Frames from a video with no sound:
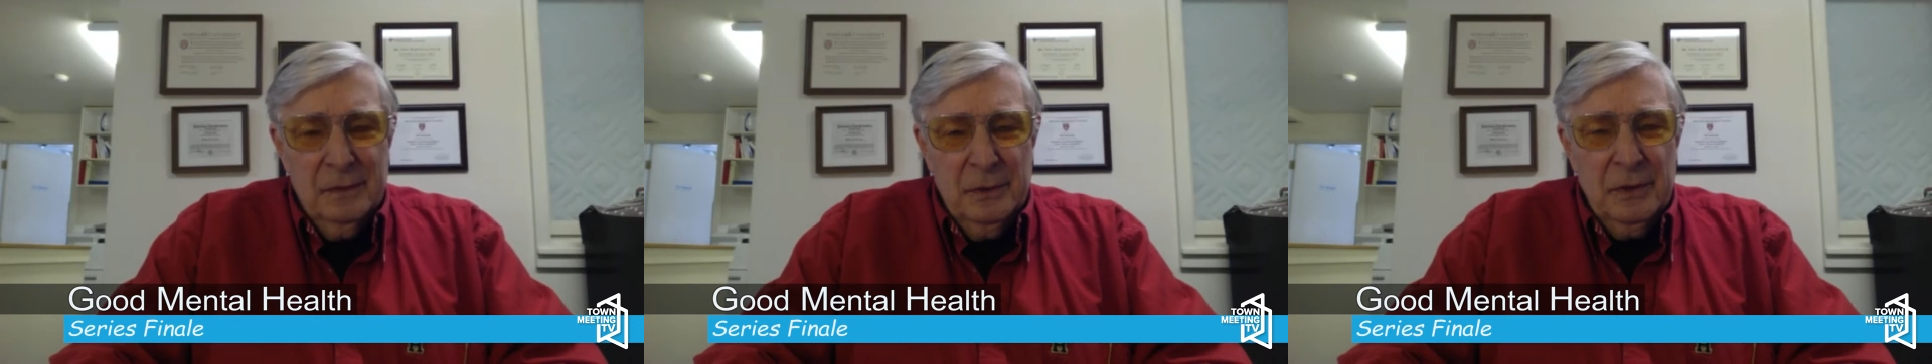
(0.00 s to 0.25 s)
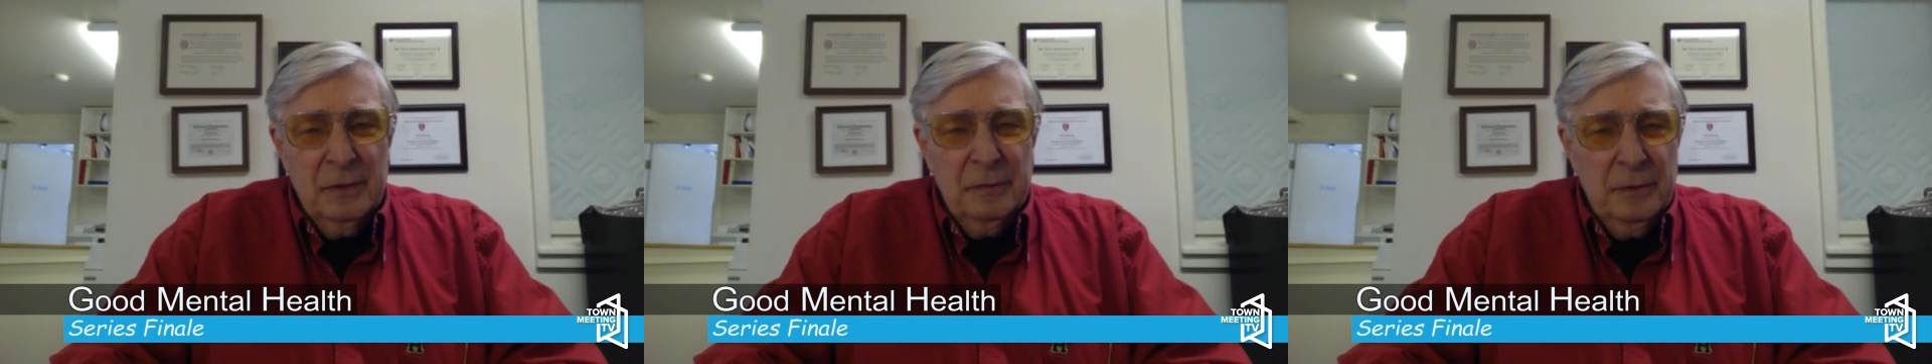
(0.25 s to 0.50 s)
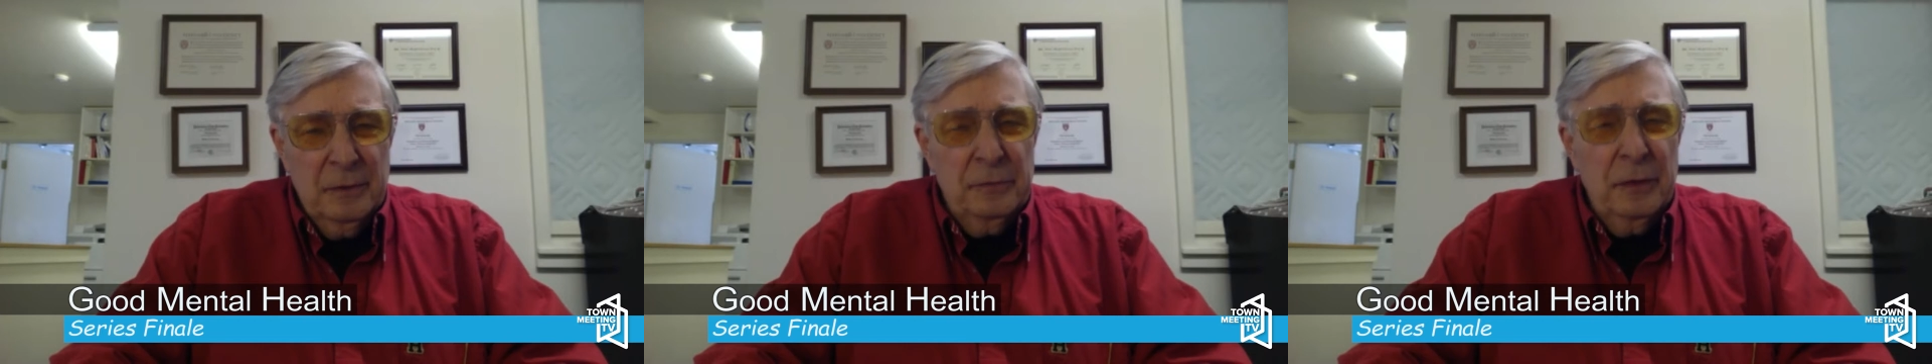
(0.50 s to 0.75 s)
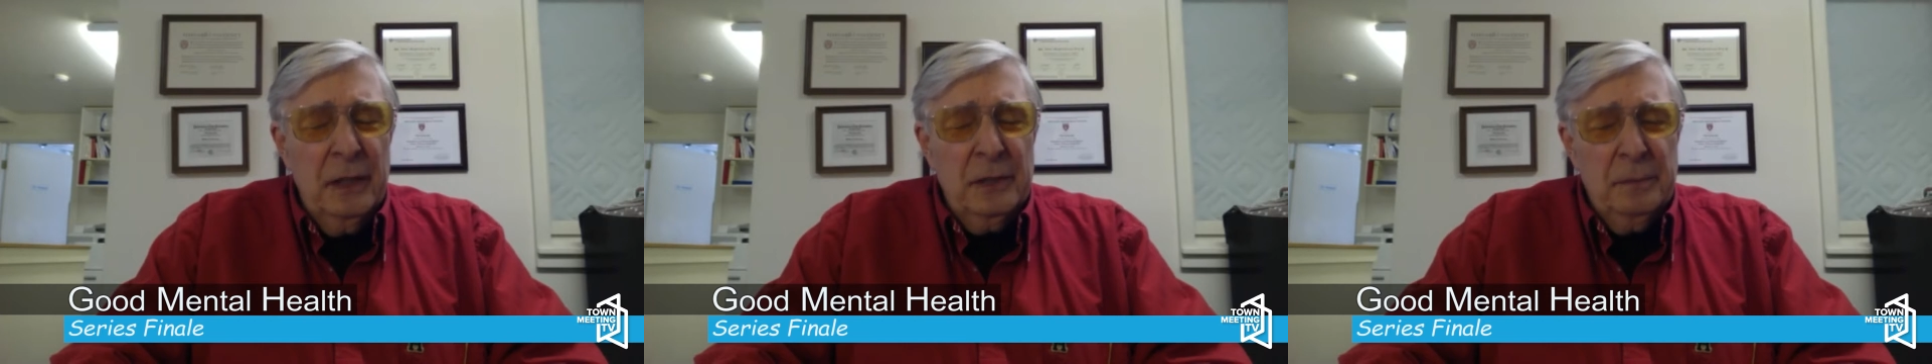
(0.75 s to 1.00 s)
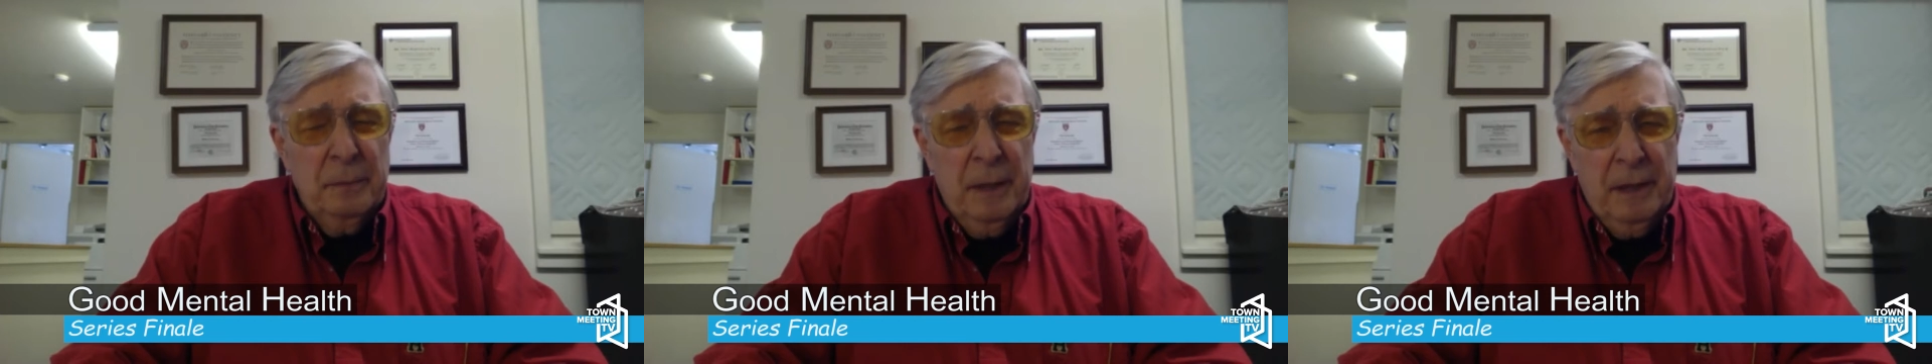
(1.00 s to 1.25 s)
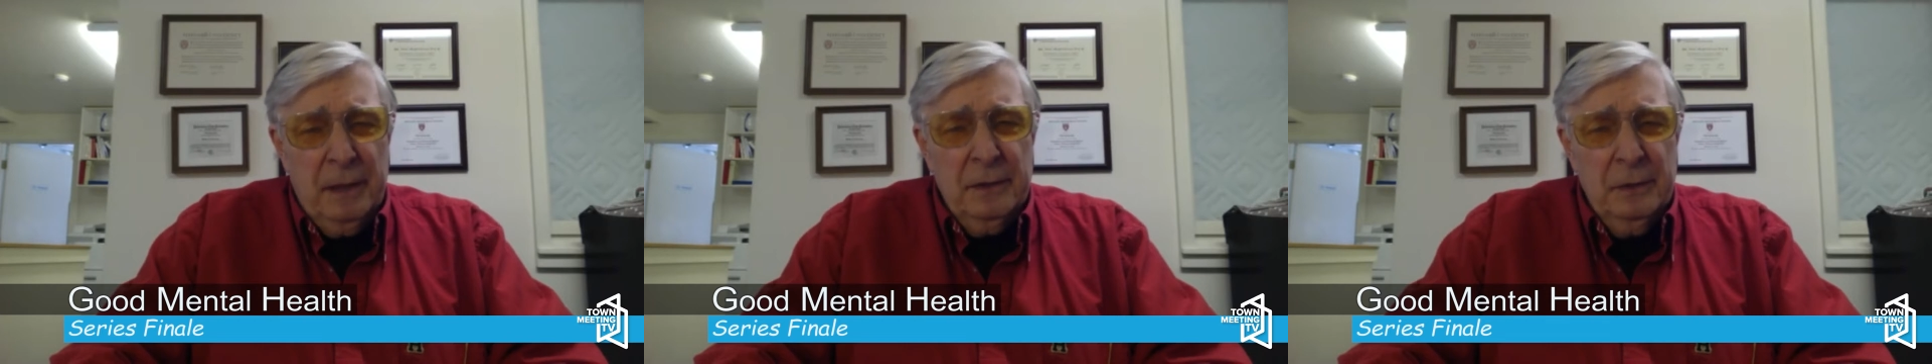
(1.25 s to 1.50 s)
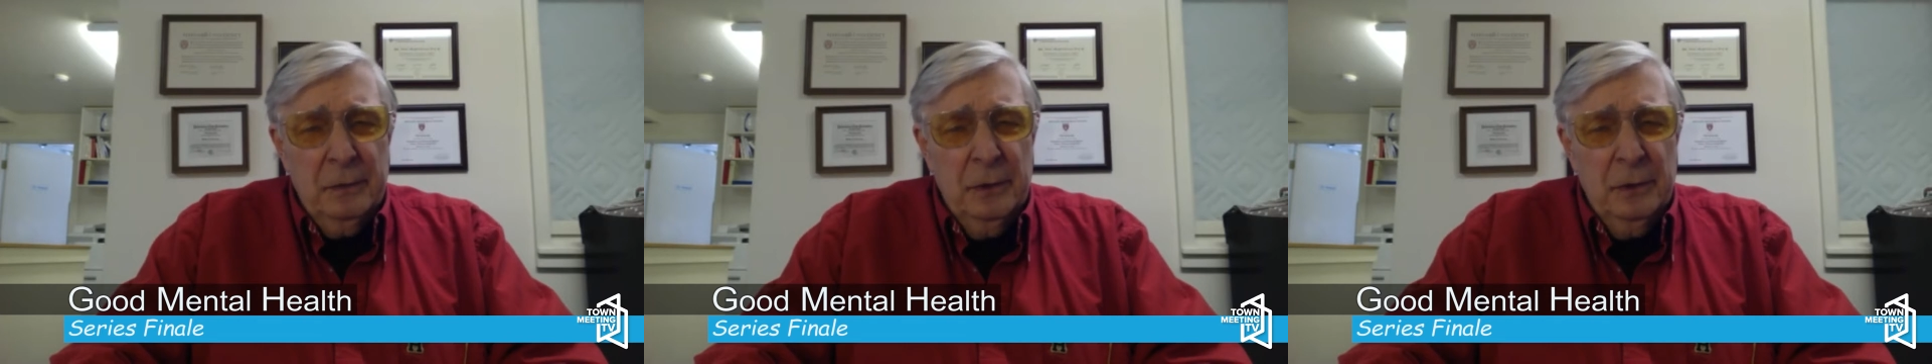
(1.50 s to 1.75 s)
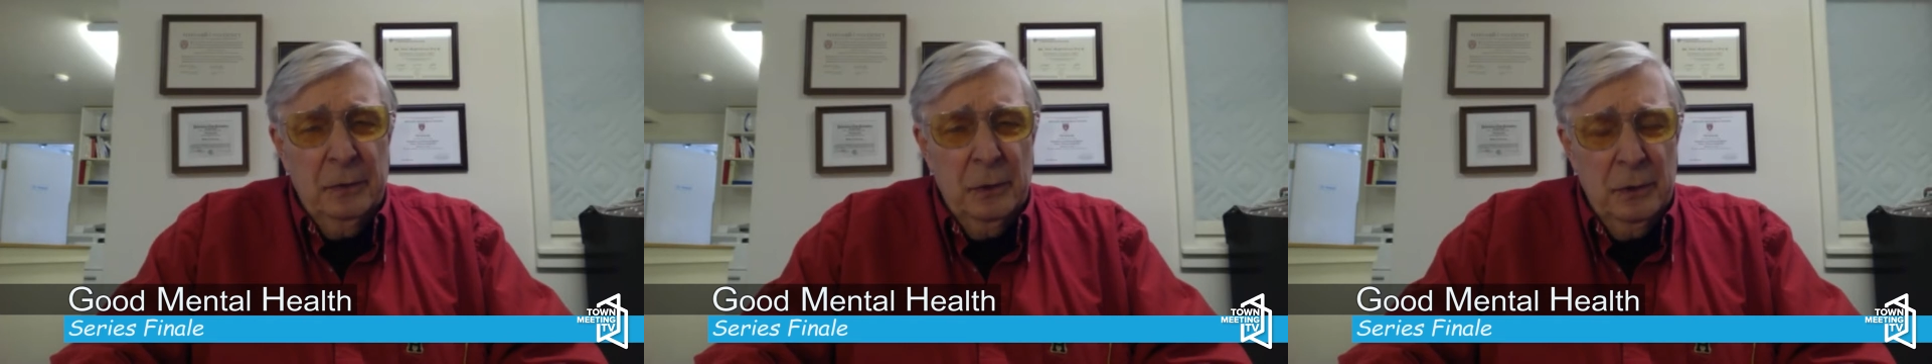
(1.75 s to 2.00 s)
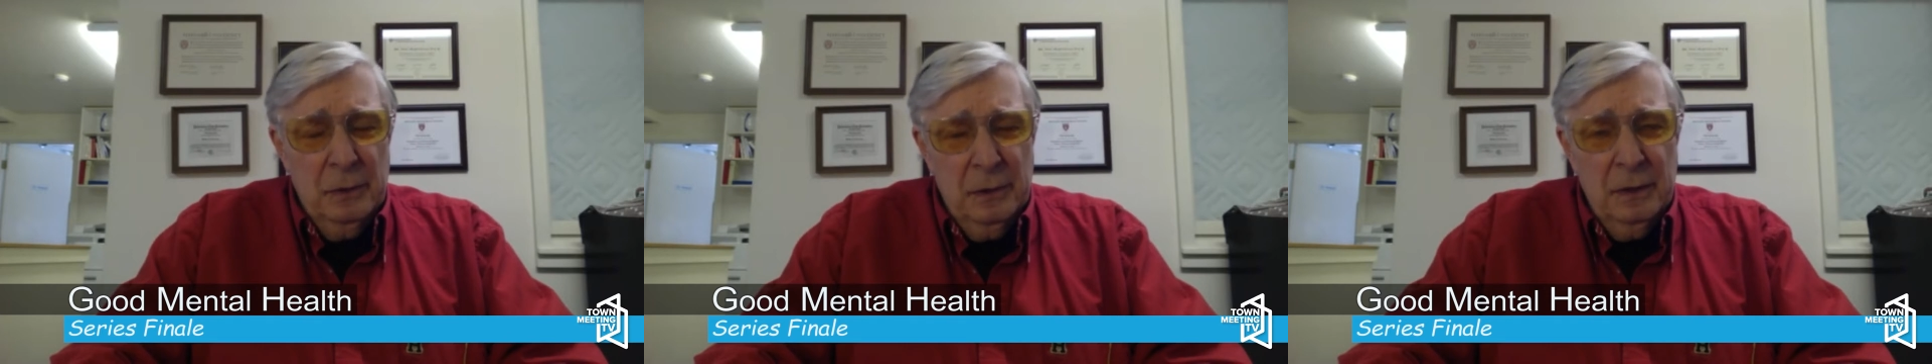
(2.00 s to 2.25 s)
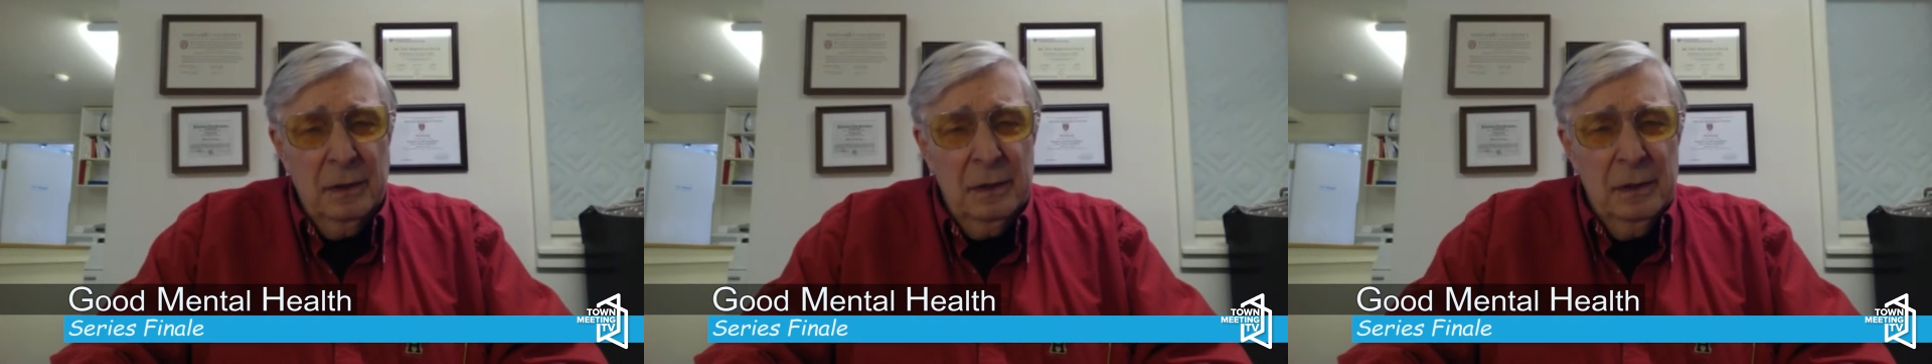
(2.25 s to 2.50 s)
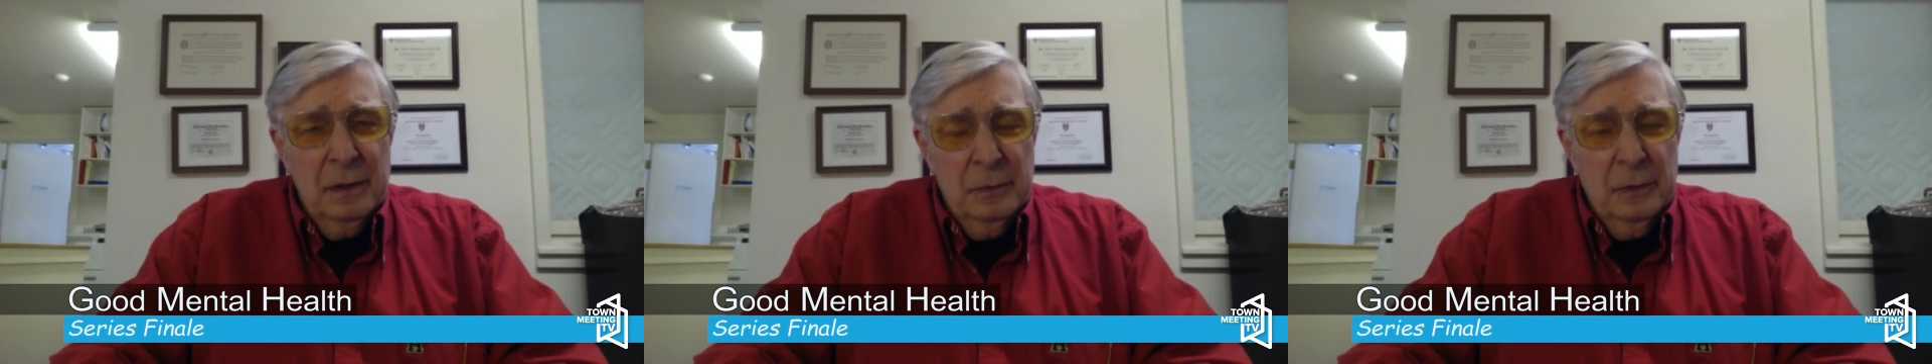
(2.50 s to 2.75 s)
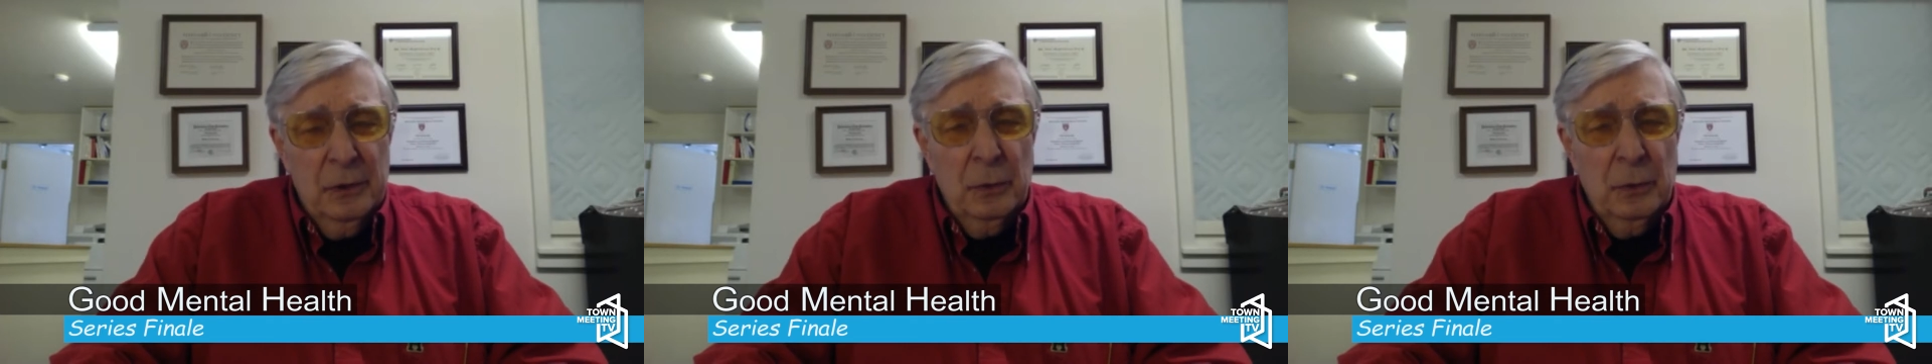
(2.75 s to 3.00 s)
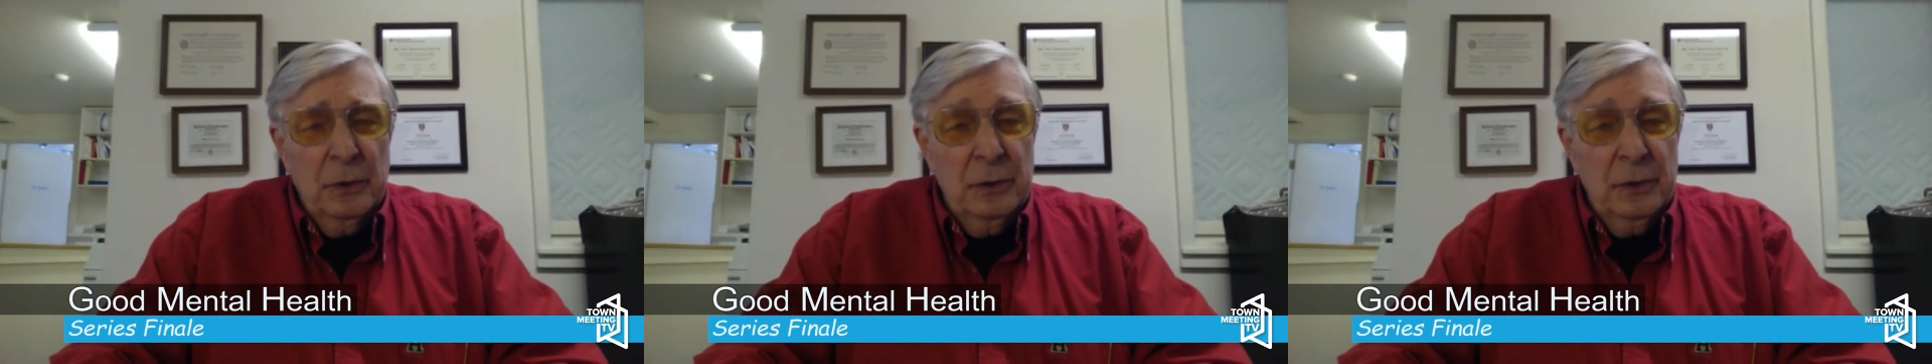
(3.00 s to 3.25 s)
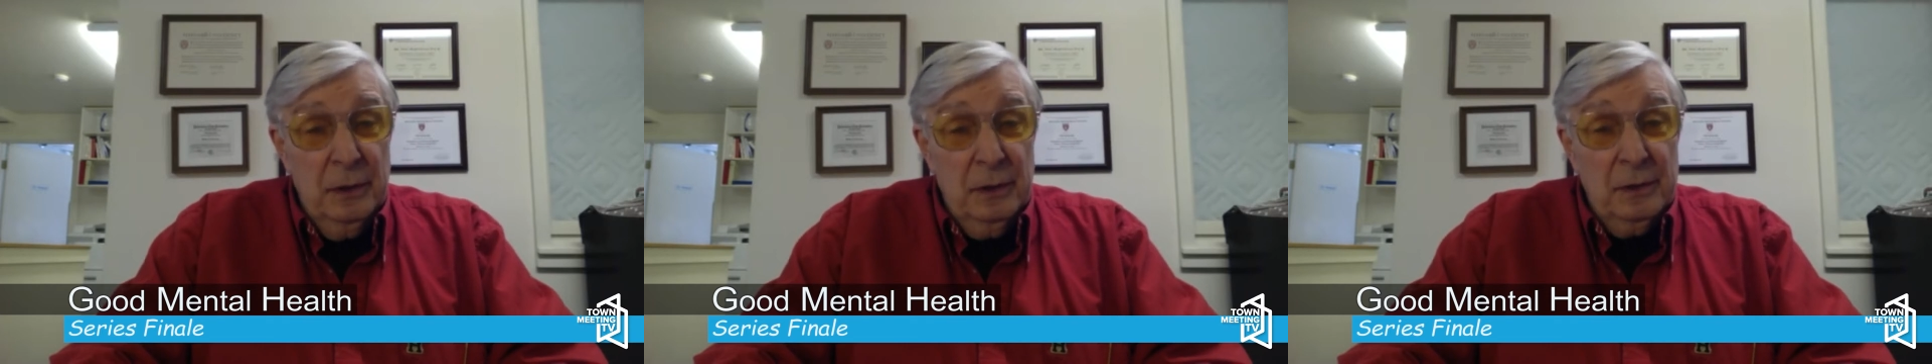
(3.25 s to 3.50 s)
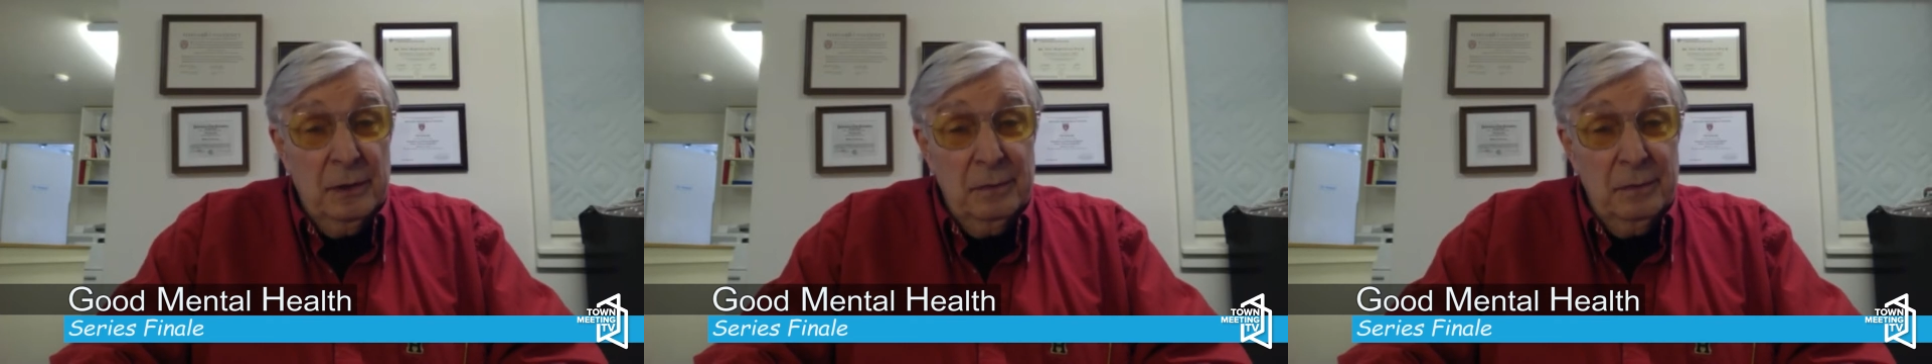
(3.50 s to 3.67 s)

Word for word: and how when you were uh, when you were a teenager.